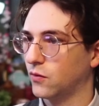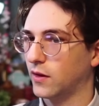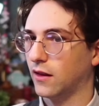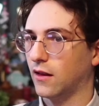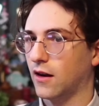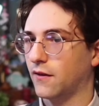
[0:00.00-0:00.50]

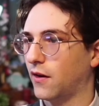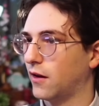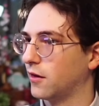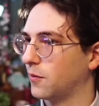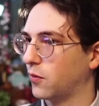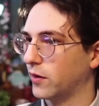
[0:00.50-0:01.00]
with a lot of
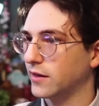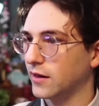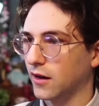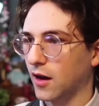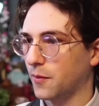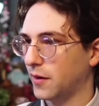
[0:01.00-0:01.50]
other
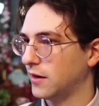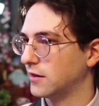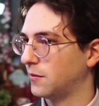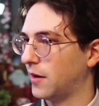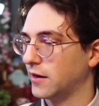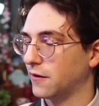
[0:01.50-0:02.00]
printing companies
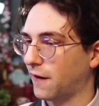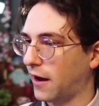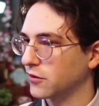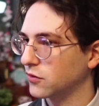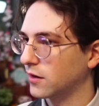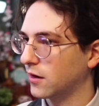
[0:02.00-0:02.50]
and
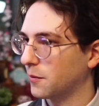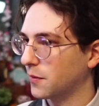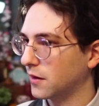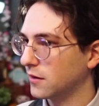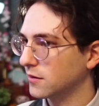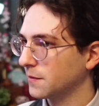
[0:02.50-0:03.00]
manufacturing
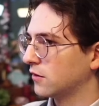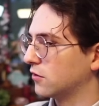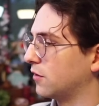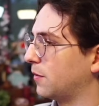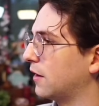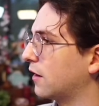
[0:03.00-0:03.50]
companies.
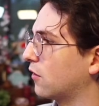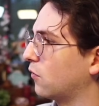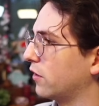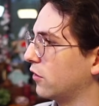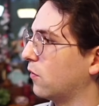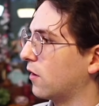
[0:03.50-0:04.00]
So depending on
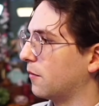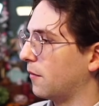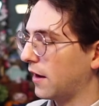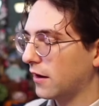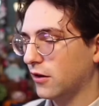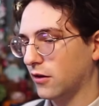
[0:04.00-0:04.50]
what you want to
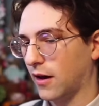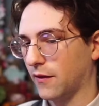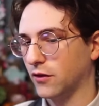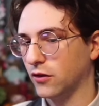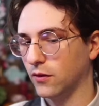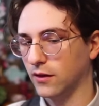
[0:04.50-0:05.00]
make, you'll
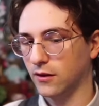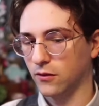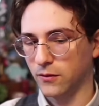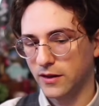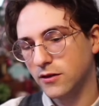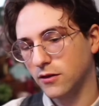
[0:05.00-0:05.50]
have to do a little
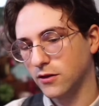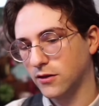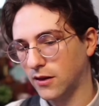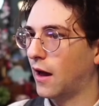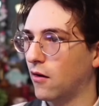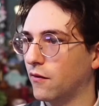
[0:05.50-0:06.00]

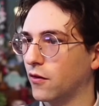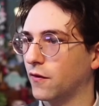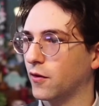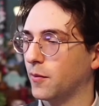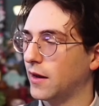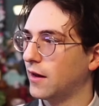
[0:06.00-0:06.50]
research. However,
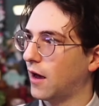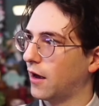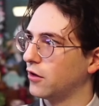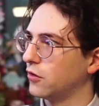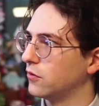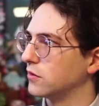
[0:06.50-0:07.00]
for me, I
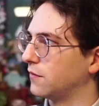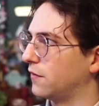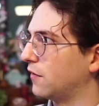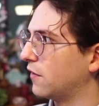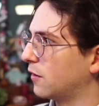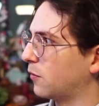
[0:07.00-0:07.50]
use
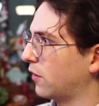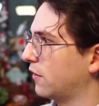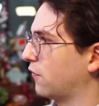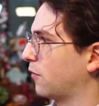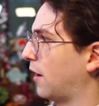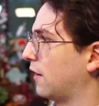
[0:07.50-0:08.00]
Vivia
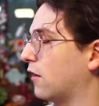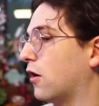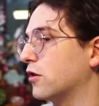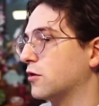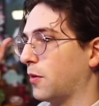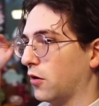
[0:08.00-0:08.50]
Print for my
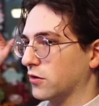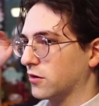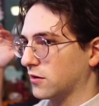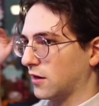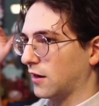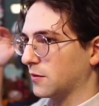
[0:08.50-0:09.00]
large
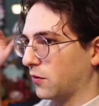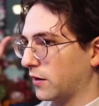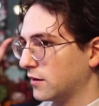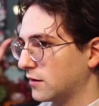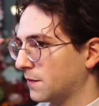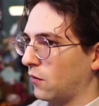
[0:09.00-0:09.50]
poster size
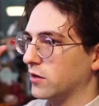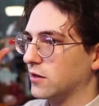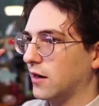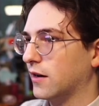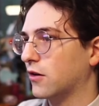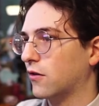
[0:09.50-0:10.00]
prints, which
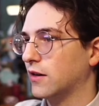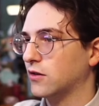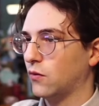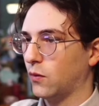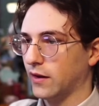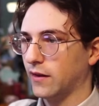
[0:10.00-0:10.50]
integrates
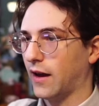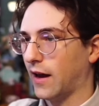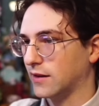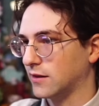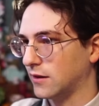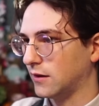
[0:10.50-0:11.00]
with
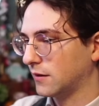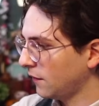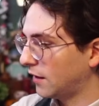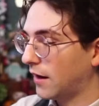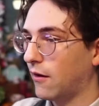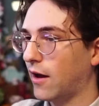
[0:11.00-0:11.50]
Etsy.
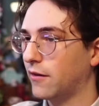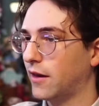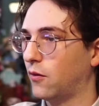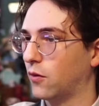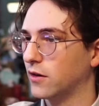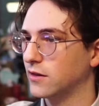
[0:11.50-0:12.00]
Now how
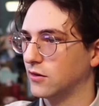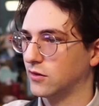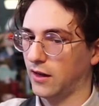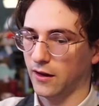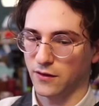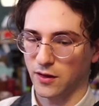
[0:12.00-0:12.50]
that works is
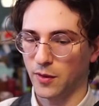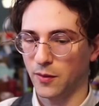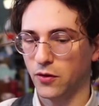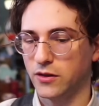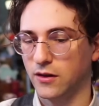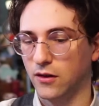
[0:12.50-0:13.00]
if somebody
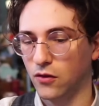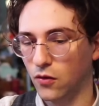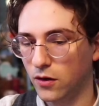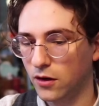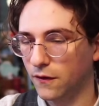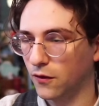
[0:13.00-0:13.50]
puts in an
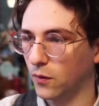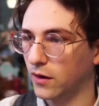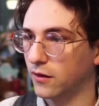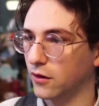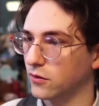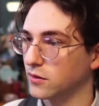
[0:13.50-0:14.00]
order for one
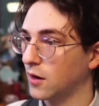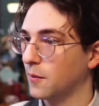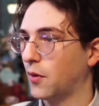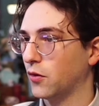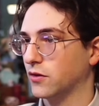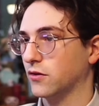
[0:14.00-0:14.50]
of those
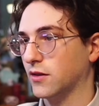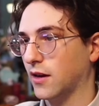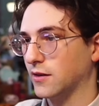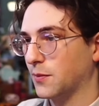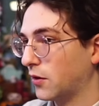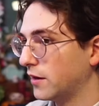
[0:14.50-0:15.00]
poster
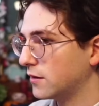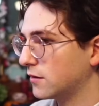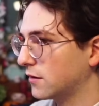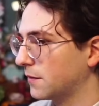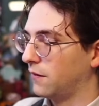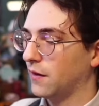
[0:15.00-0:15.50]
size
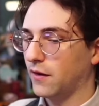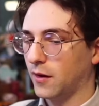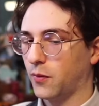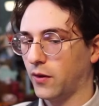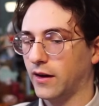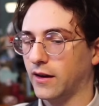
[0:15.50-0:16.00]
prints, Vivia
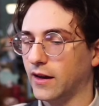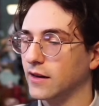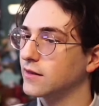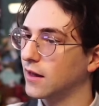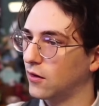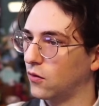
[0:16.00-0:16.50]
Print
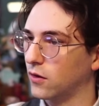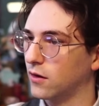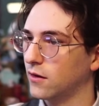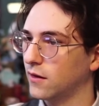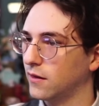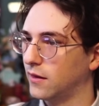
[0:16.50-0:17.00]
gets that
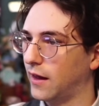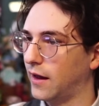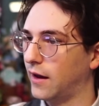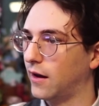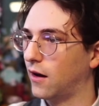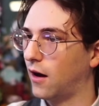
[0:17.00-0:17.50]
order,
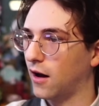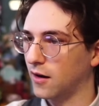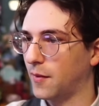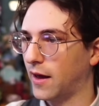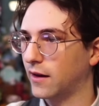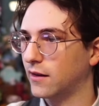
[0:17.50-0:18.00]
they
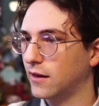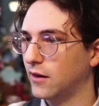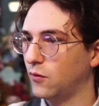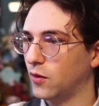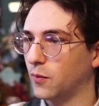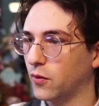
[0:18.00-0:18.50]
automatically
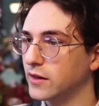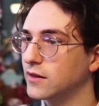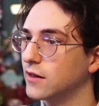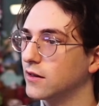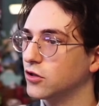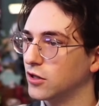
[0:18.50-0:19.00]
will print
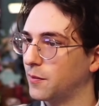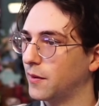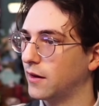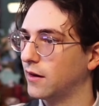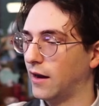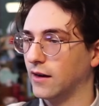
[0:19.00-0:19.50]
it, ship
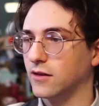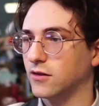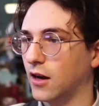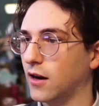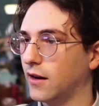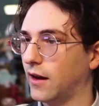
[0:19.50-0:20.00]
it, and it's
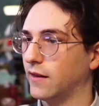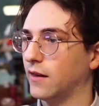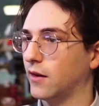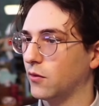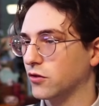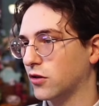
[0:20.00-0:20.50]
done, and then
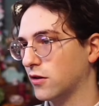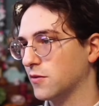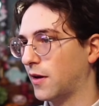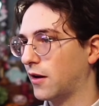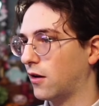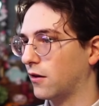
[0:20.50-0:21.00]
they will charge
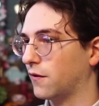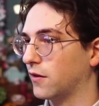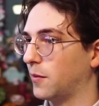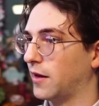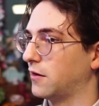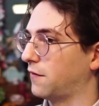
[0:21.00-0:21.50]
my card for
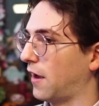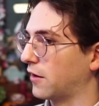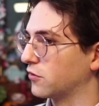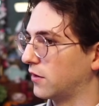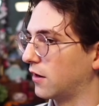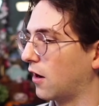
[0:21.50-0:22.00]
the
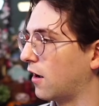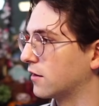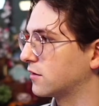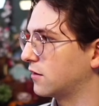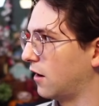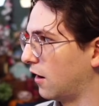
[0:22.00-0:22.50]
manufacturing
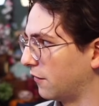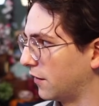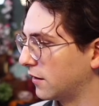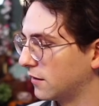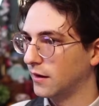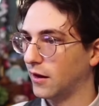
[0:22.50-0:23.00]
costs of
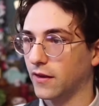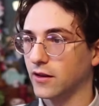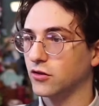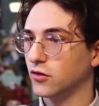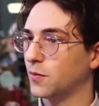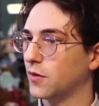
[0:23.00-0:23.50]
it. Now that's
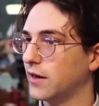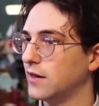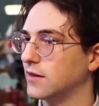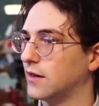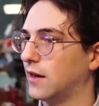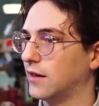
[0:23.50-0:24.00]
super
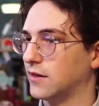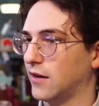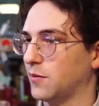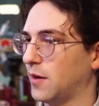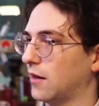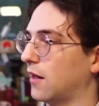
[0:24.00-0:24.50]
easy. It
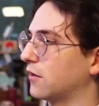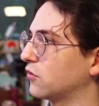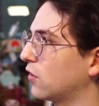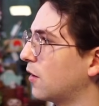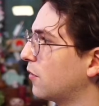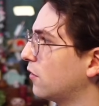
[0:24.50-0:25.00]
saves me a lot of
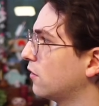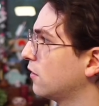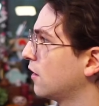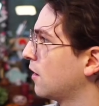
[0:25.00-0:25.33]
trouble,